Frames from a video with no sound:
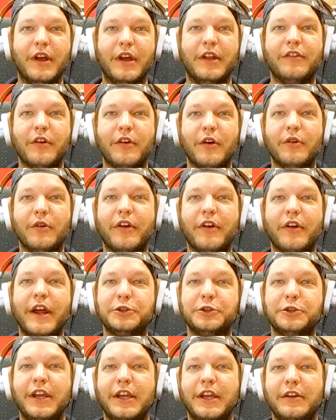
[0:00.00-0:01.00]
And so they're
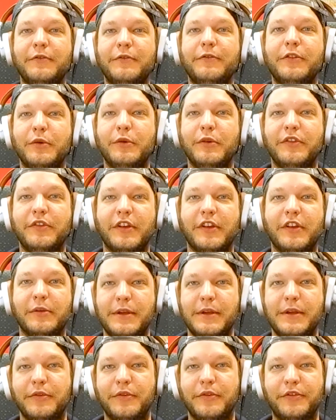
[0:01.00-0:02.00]
actually influencing
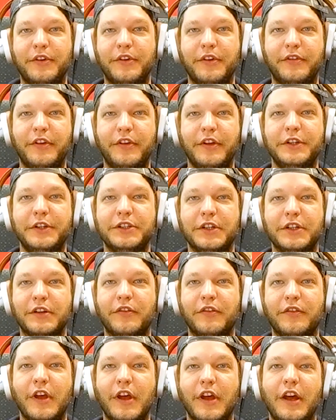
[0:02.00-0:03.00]
people's
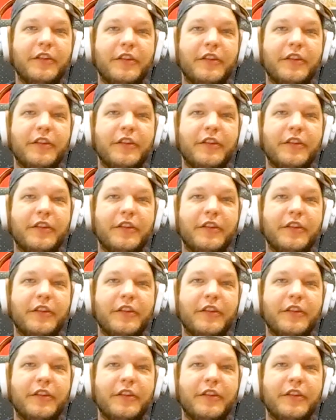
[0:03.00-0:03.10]
decisions